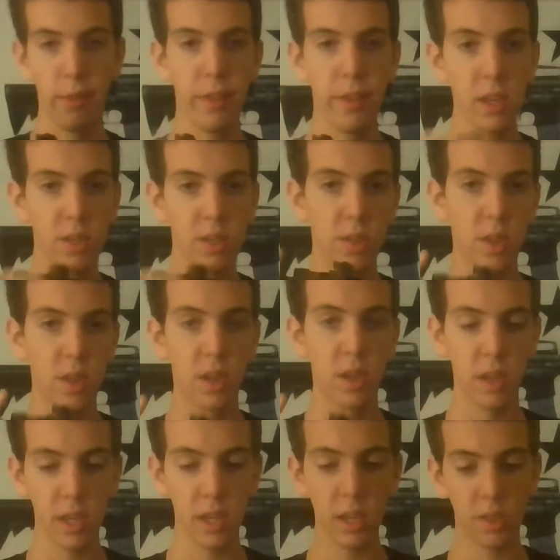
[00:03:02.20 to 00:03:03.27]
This
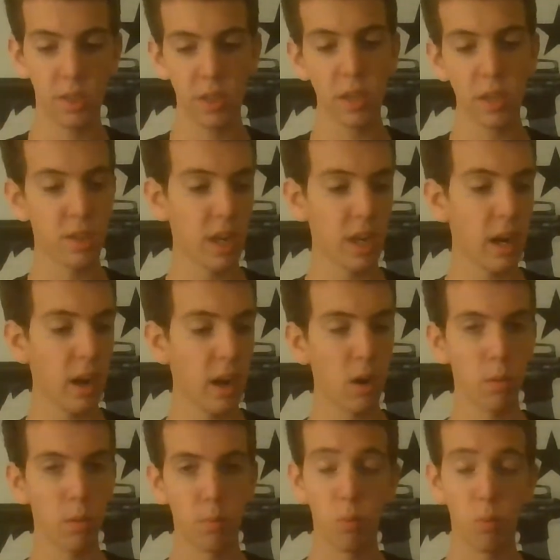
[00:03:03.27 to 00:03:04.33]
is the
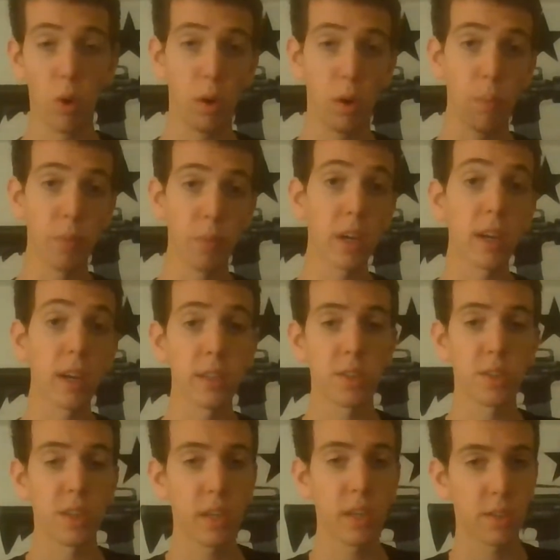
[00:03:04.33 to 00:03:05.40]
entire, well, the gun
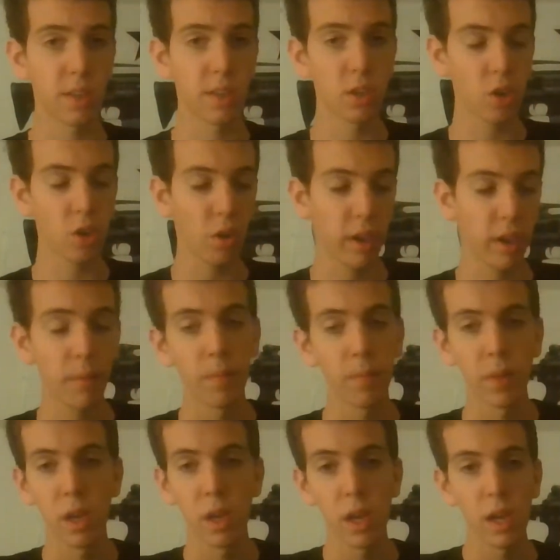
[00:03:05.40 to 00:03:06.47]
essentially.
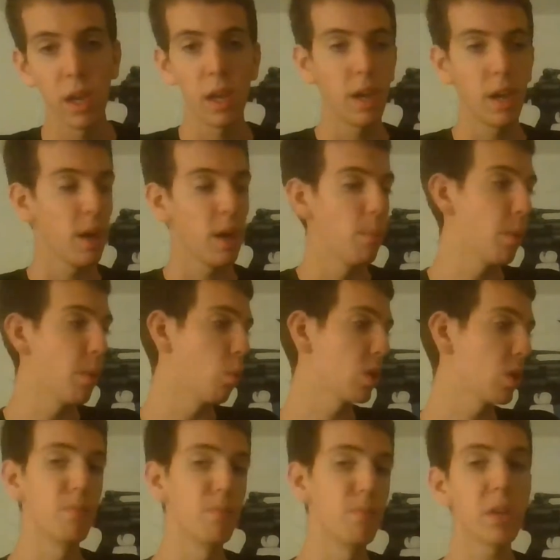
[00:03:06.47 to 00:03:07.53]
But
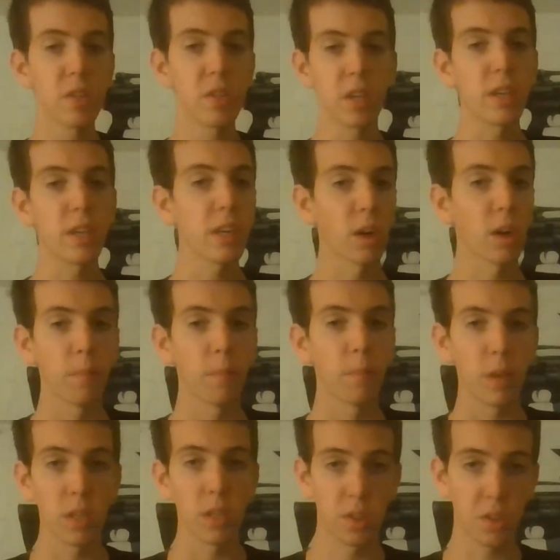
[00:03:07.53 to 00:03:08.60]
what's missing here
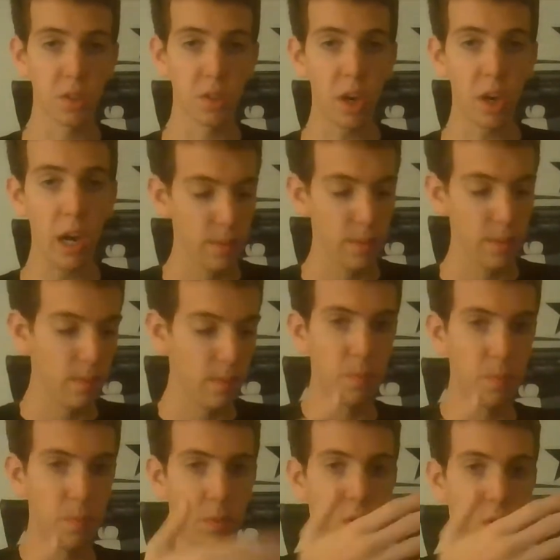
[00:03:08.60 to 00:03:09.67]
is the stock.
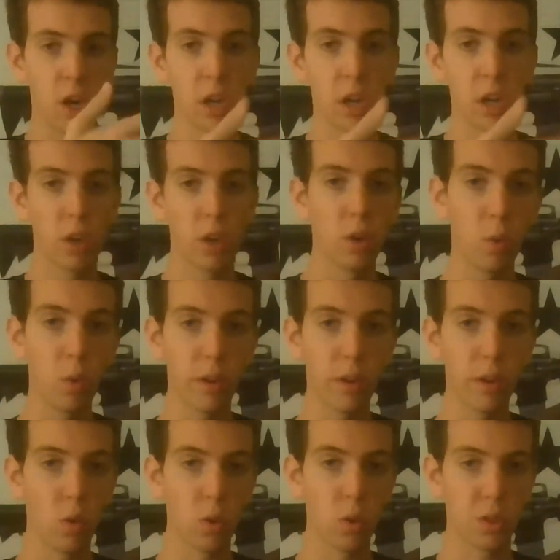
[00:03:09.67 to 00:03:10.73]
The stock
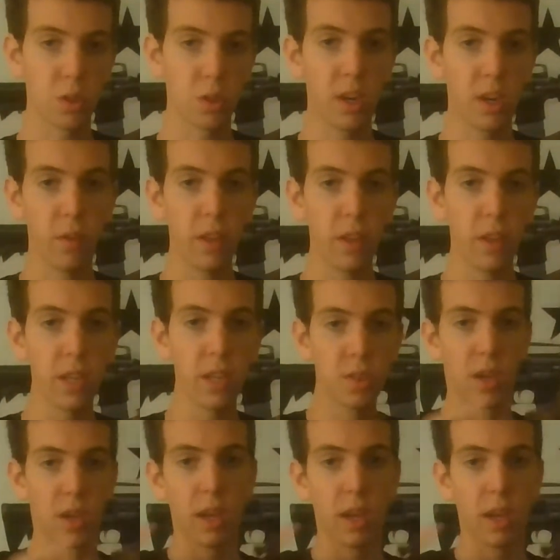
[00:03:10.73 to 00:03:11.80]
would, of course, cover
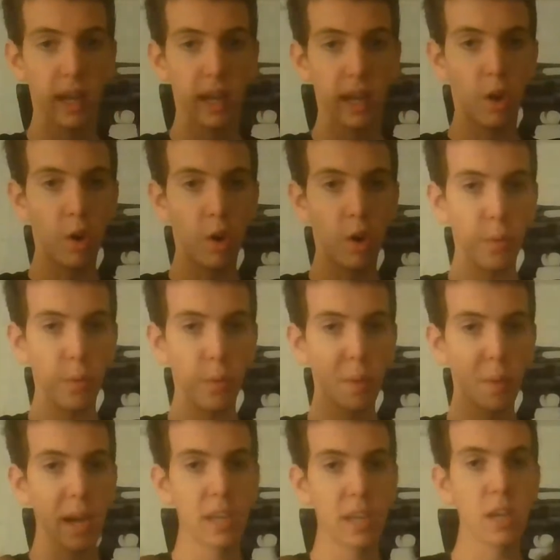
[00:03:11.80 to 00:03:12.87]
this and go all the way
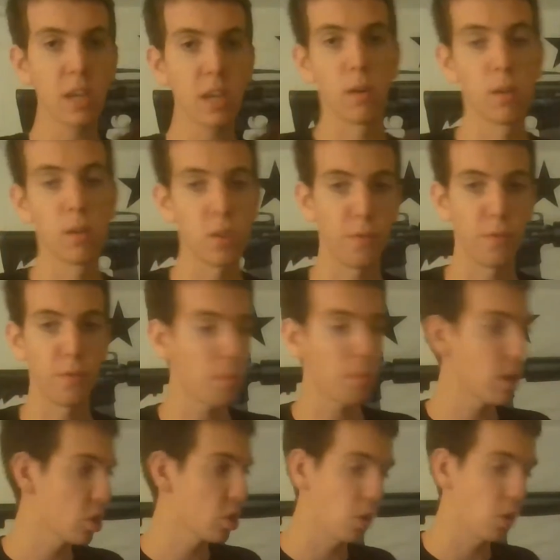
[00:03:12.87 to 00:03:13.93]
back here to
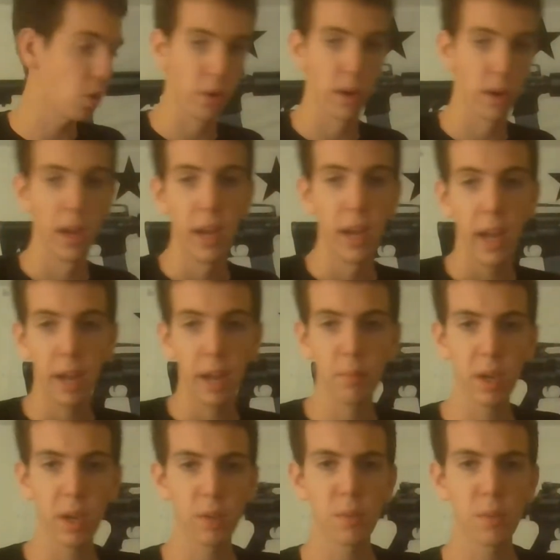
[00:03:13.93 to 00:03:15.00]
form my shoulder.
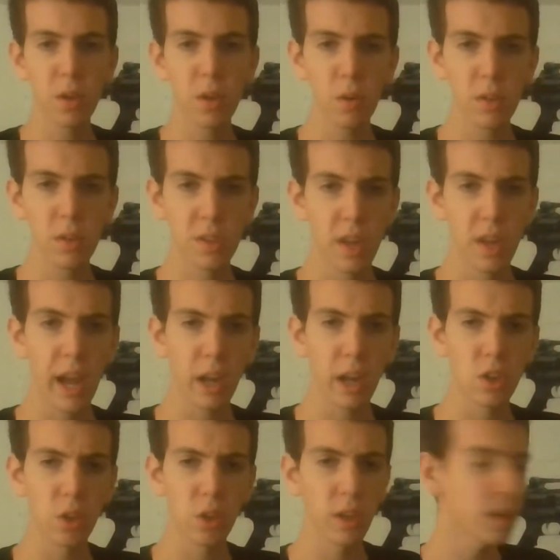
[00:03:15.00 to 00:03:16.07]
And my computer doesn't
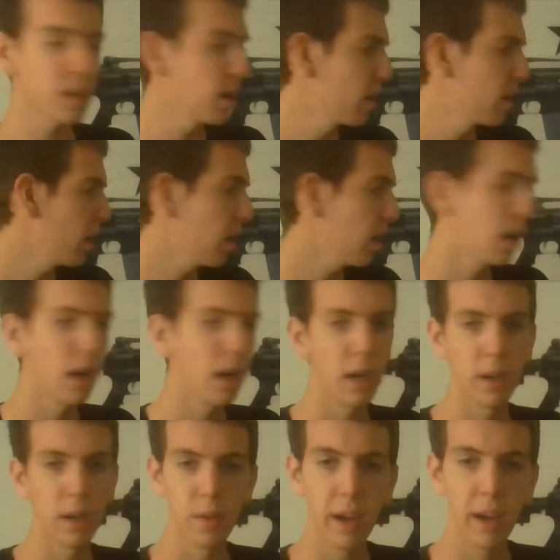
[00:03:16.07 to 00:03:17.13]
actually
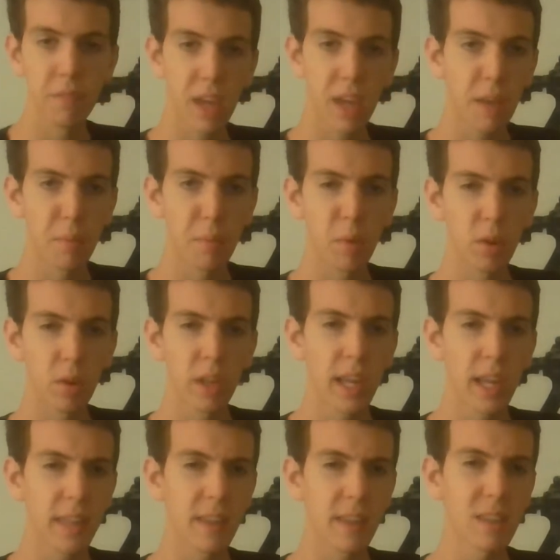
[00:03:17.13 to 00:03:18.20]
have the
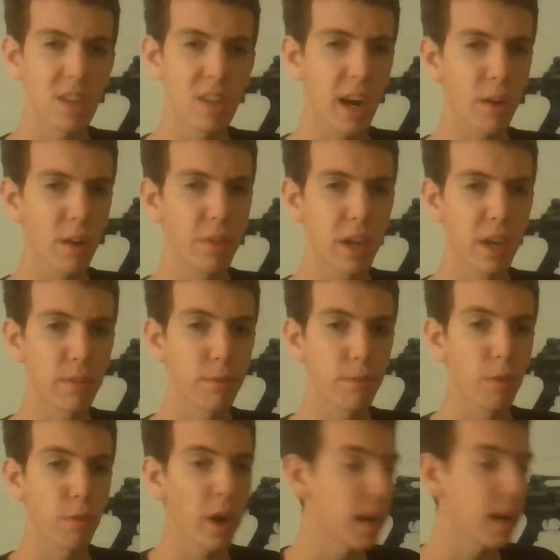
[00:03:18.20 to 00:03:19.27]
capability to get the entire thing
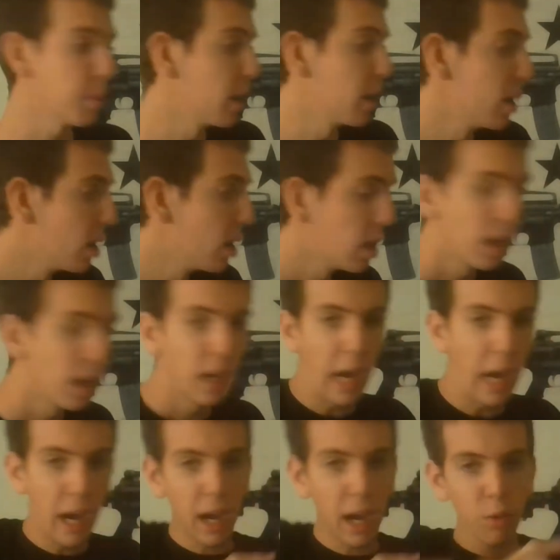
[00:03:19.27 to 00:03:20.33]
in frame.
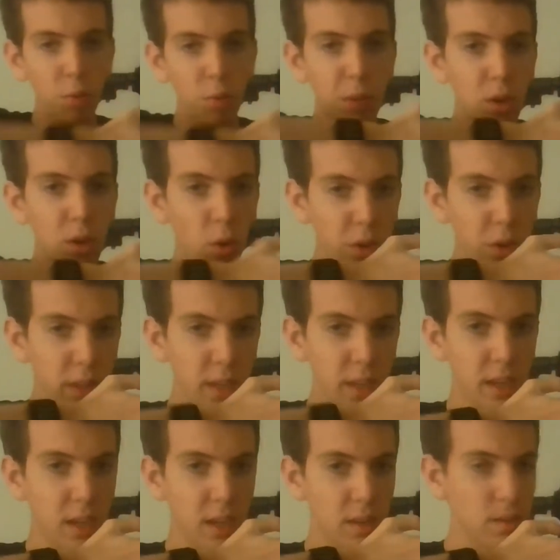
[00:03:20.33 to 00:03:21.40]
I would be holding
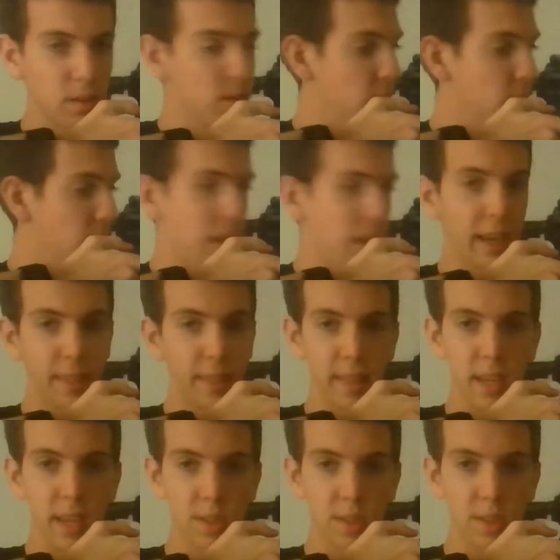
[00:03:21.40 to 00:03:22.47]
the gun like
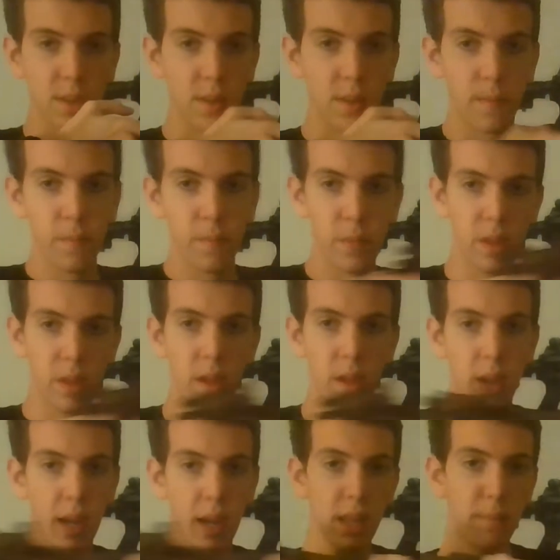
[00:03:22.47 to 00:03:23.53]
this,
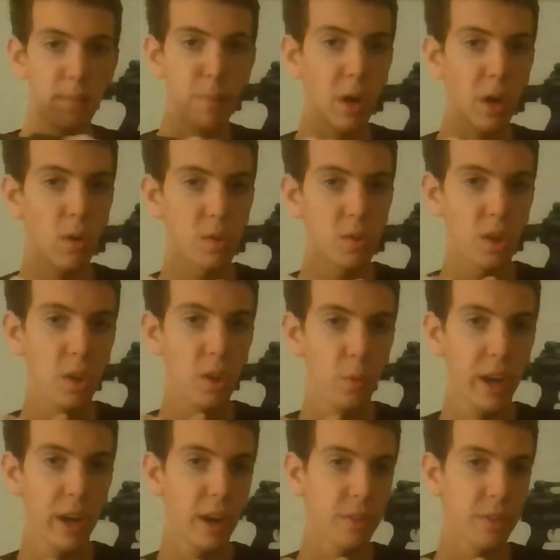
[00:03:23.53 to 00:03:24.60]
and the barrel's all the
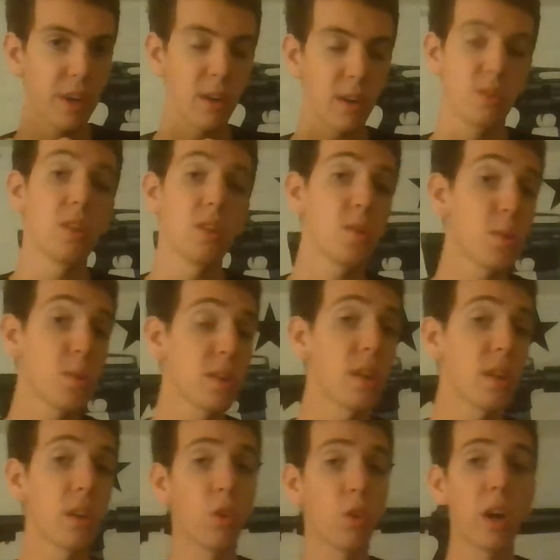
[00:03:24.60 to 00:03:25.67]
way out there. So this was
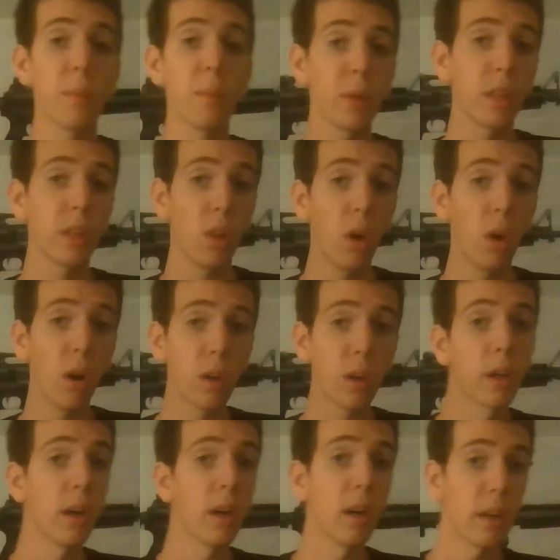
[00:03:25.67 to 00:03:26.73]
an incredibly
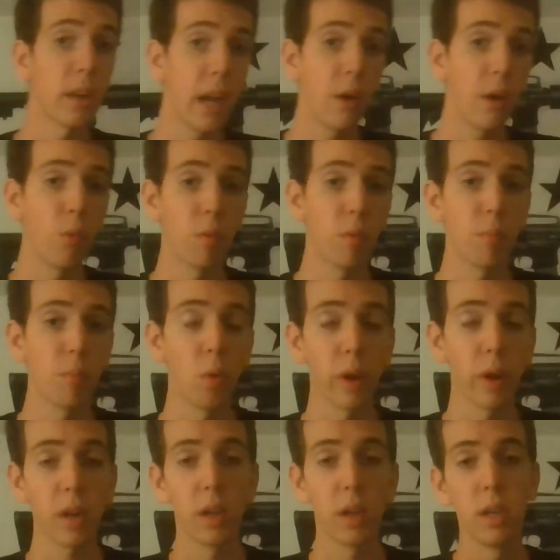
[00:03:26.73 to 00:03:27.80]
long gun at one point.